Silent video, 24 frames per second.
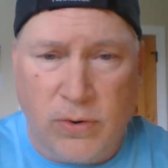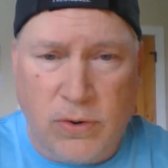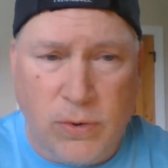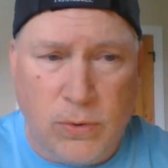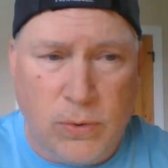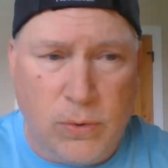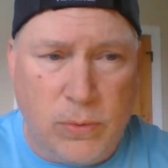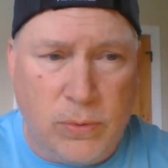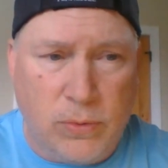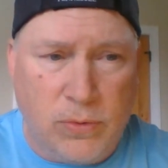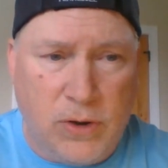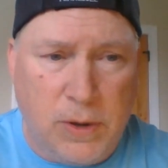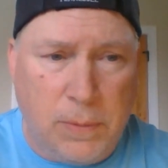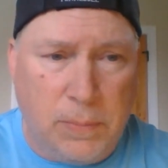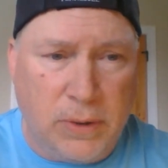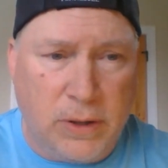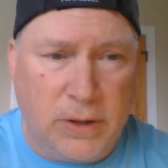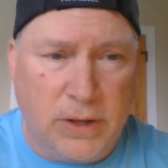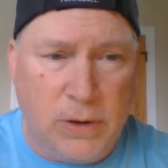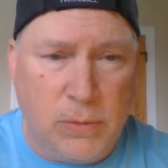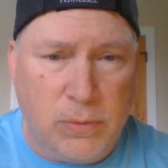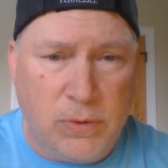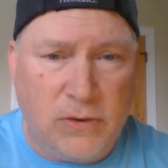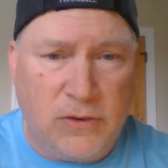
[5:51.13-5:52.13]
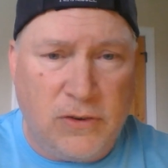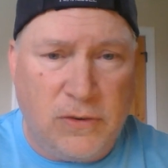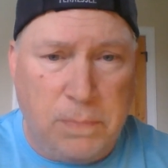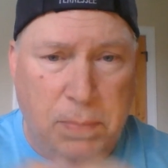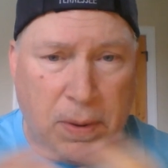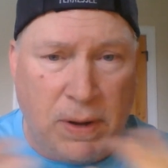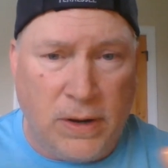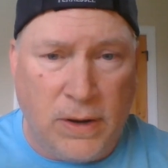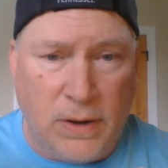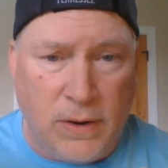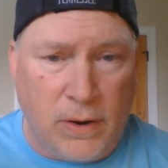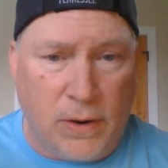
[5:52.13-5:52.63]
You typically would
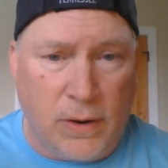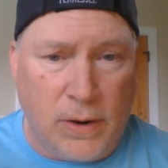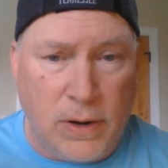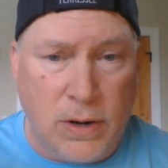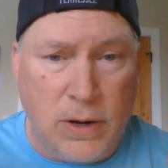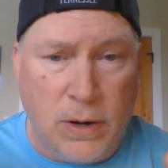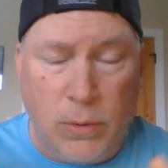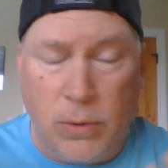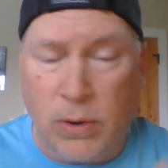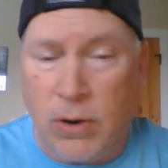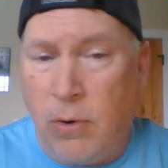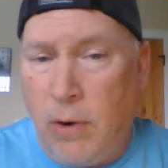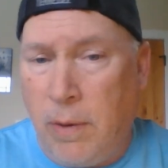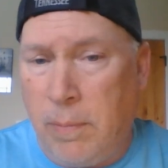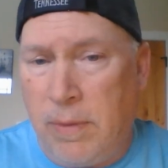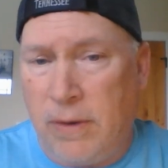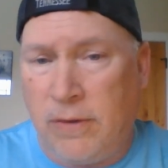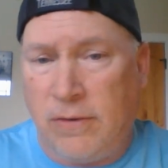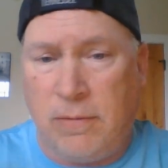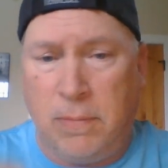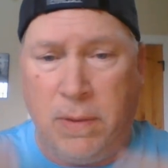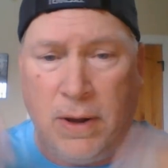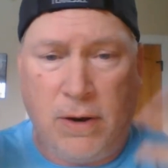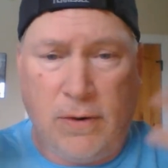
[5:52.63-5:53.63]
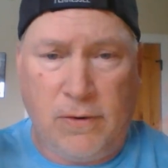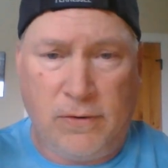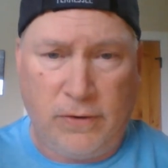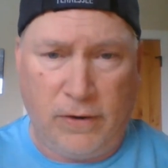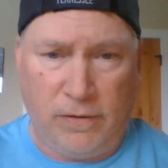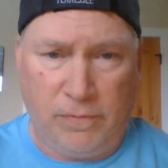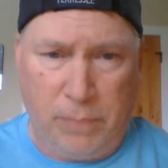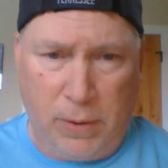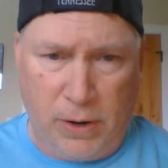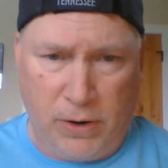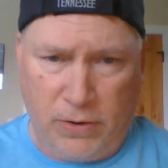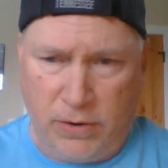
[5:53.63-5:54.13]
spend it on new equipment to make
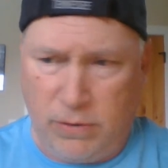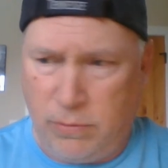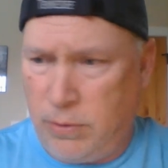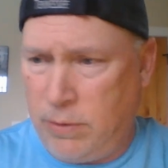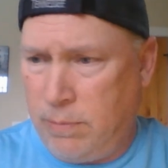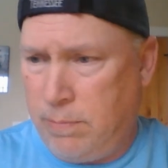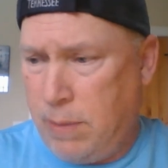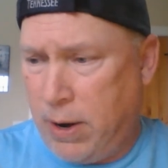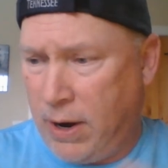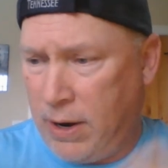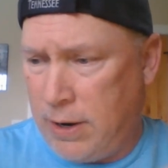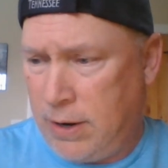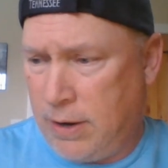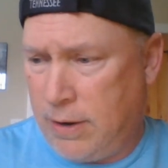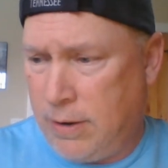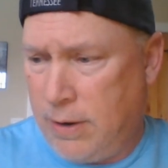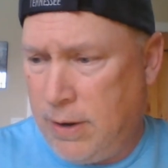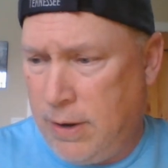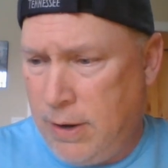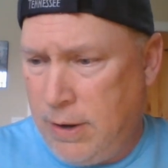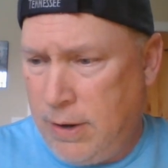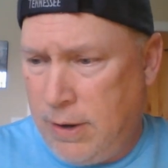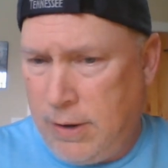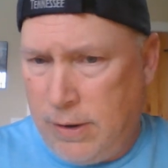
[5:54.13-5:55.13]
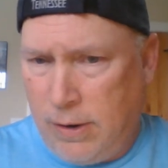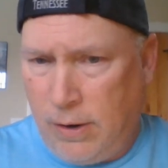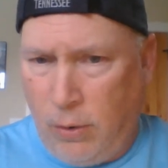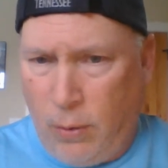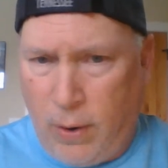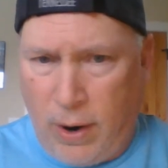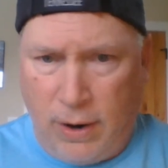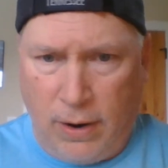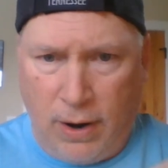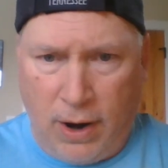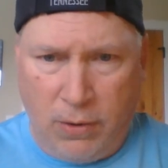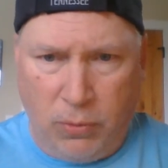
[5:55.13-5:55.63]
yourself better. You would buy a, oh,
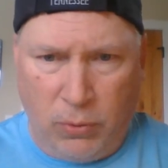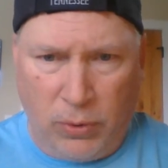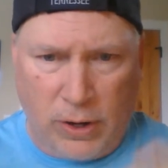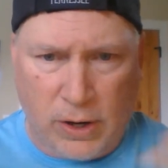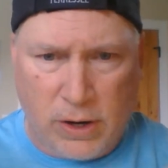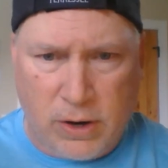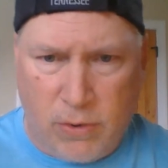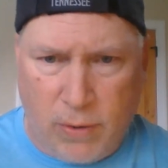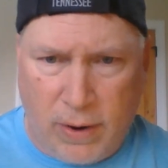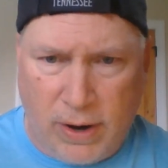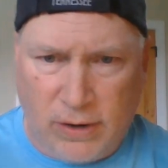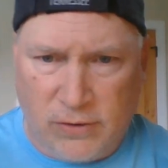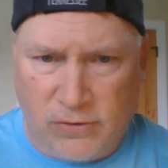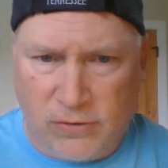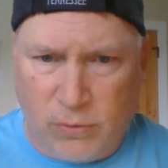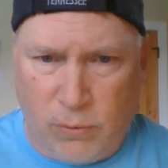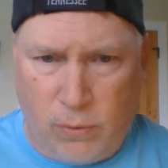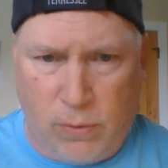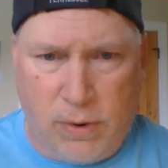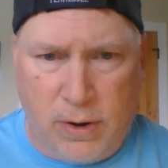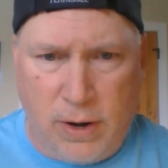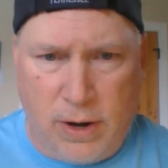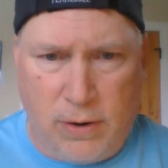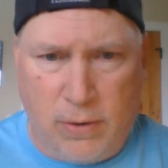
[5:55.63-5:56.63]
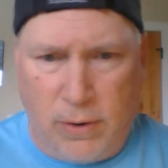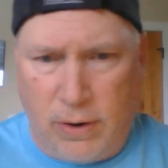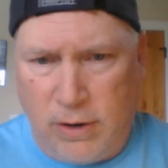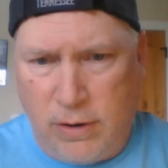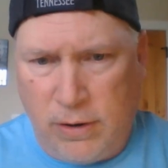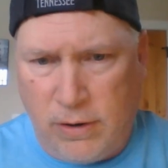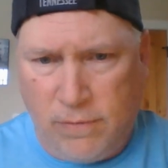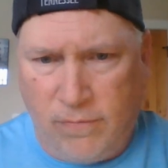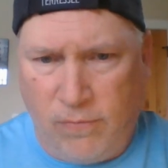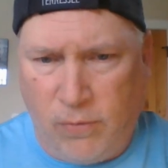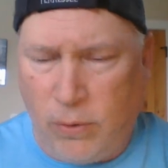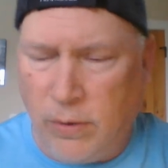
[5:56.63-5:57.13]
I want a great sword now. I
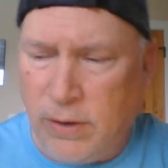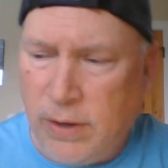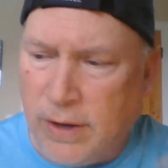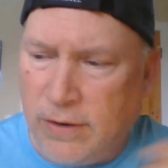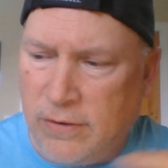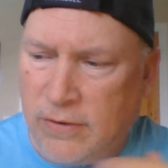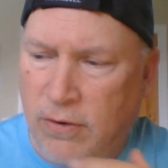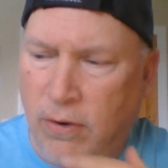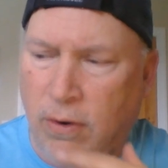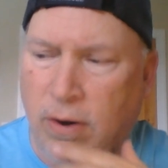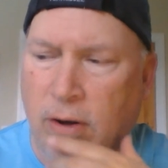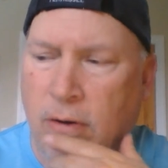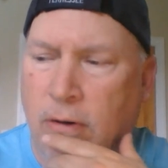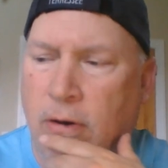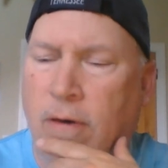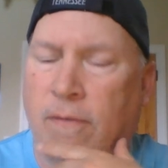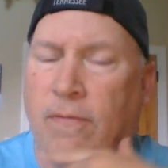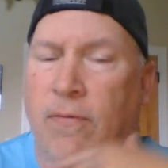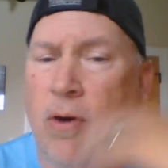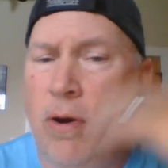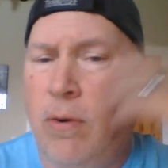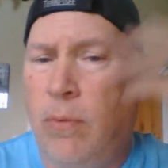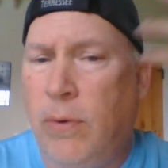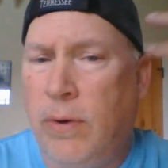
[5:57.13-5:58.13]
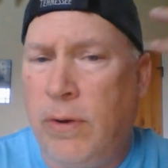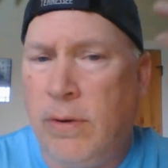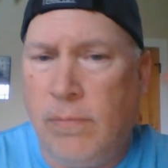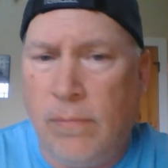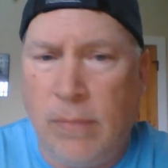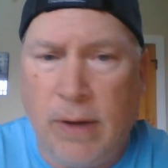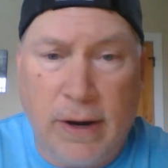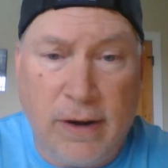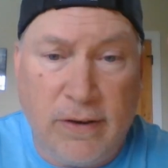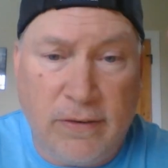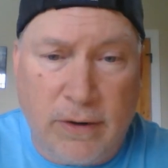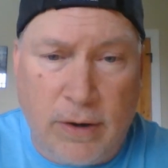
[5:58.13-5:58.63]
couldn't afford that starting off. Or I want,
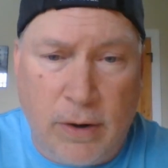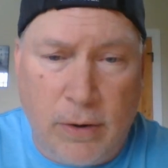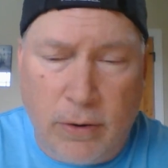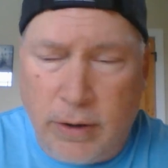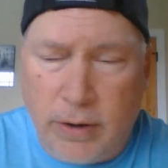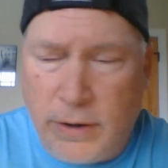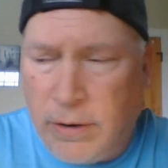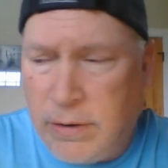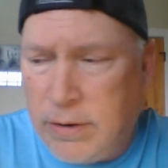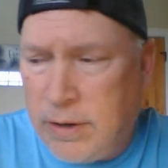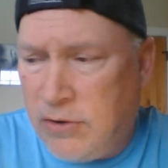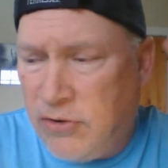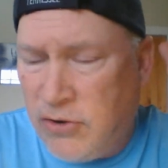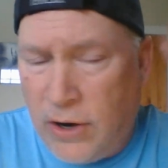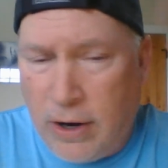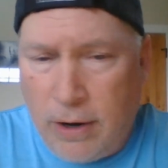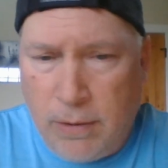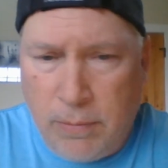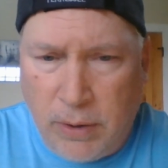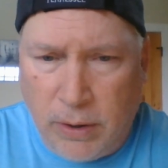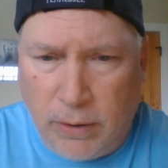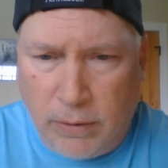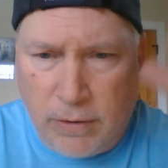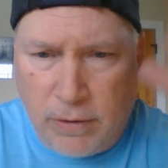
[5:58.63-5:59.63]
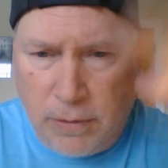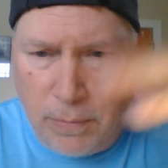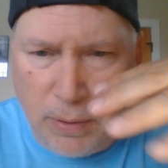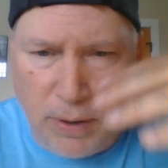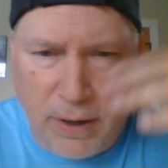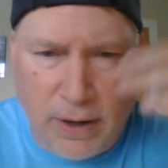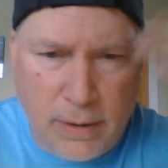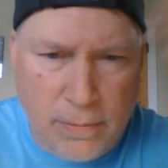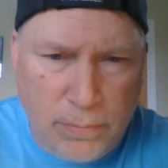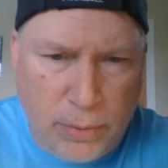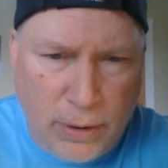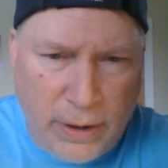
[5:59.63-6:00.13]
like I said earlier, the chainmail or the
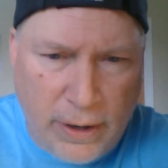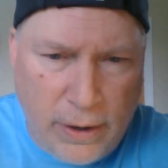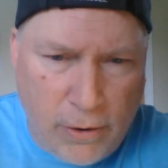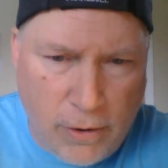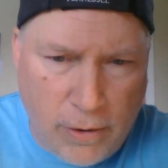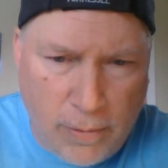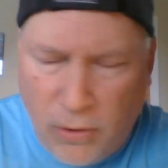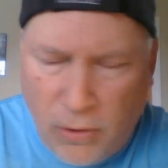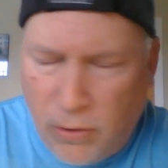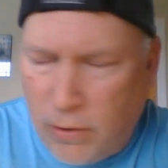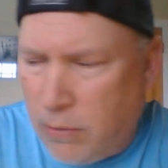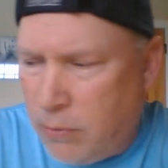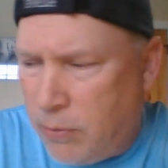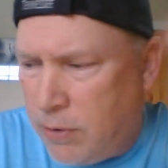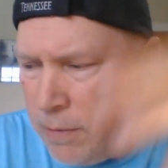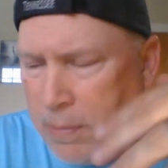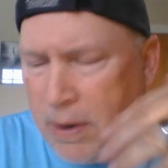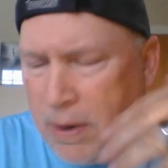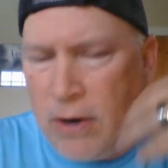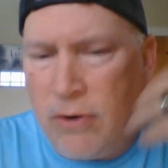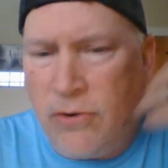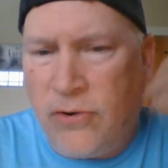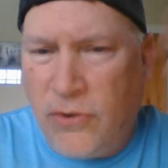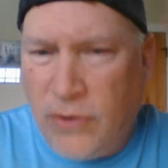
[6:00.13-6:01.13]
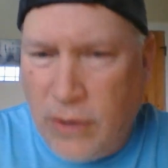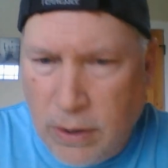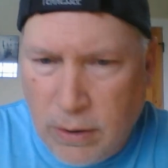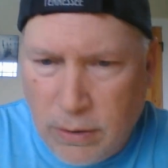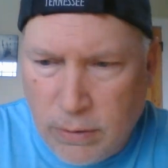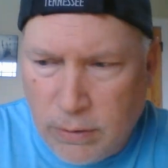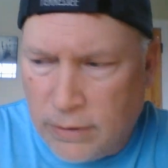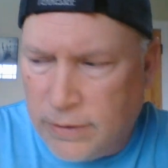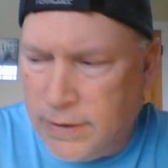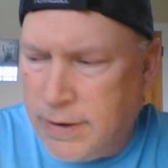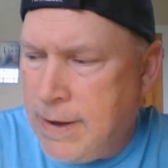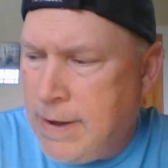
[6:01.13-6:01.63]
plate armor. I want a better
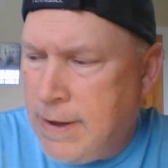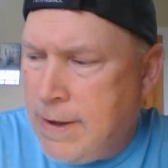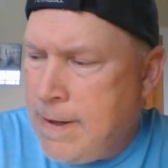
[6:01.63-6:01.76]
shield.